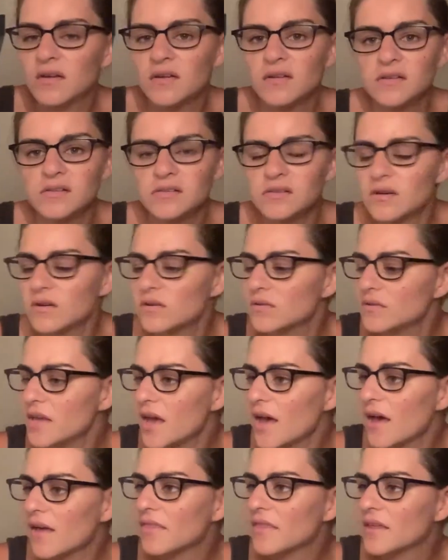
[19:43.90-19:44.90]
So
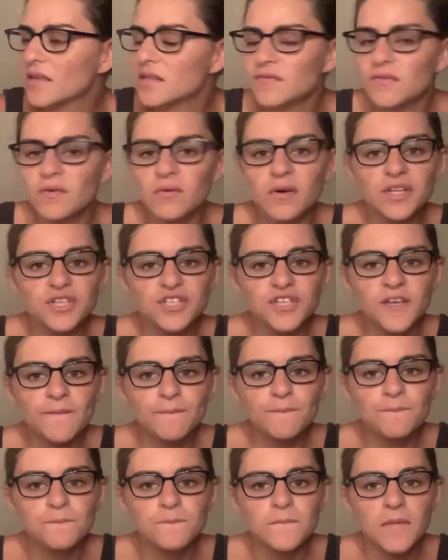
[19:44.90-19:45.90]
yeah, thanks for watching,
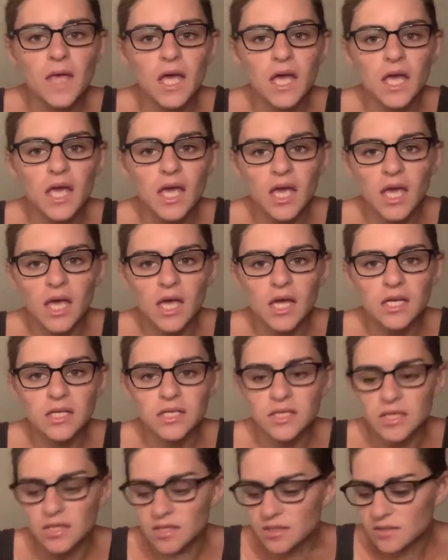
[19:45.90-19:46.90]
and
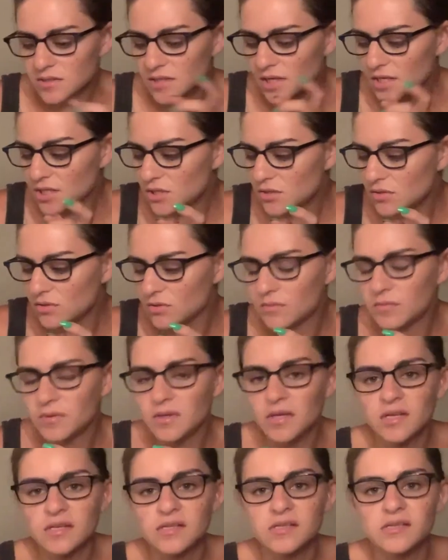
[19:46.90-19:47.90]
stay tuned
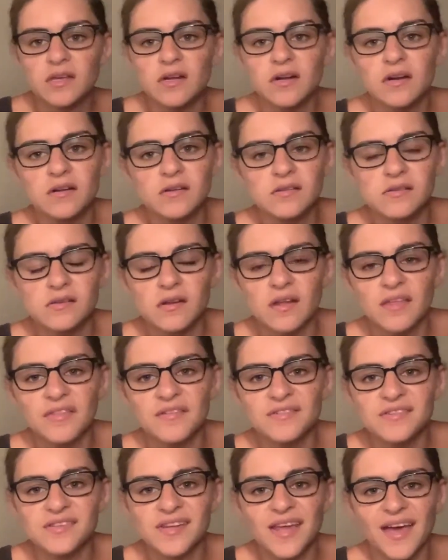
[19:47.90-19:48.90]
because there is another
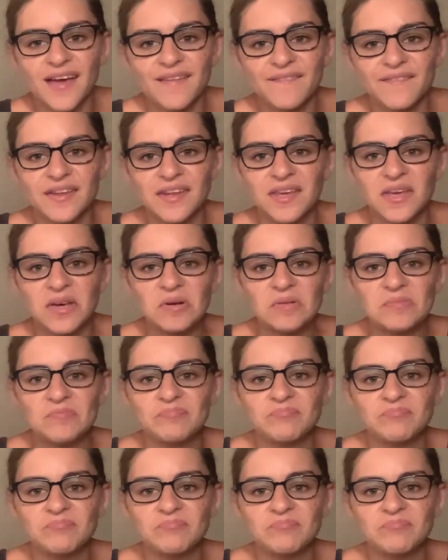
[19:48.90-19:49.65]
snack video.